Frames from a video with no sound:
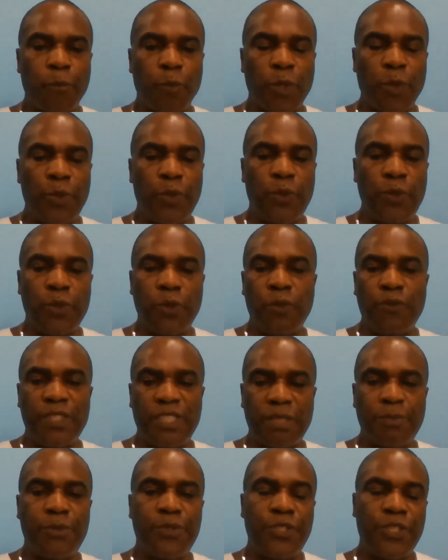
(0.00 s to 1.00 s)
We don't over
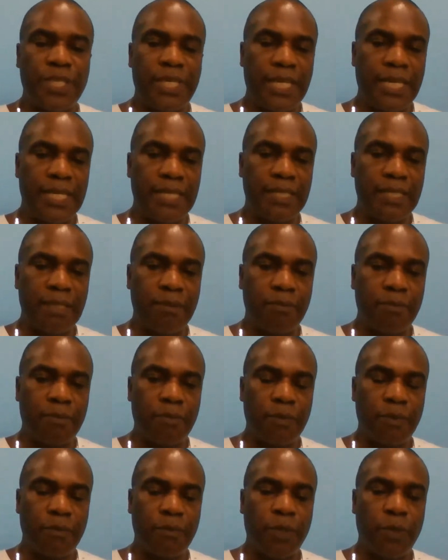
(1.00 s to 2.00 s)
spiritualize them.
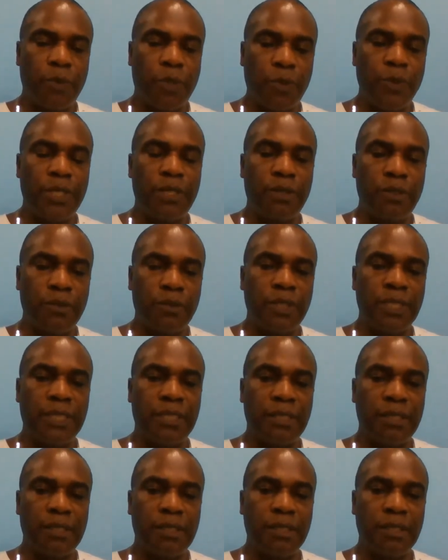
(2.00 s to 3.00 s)
But what we know
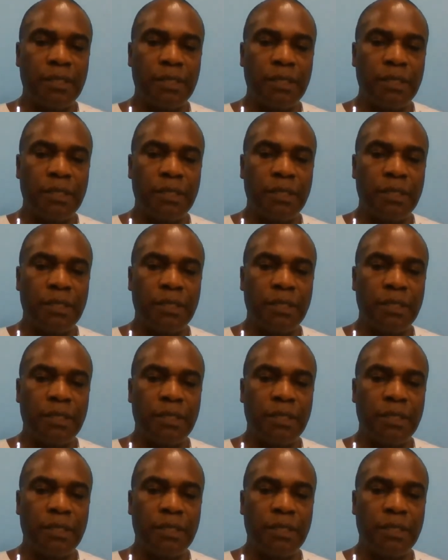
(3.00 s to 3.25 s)
is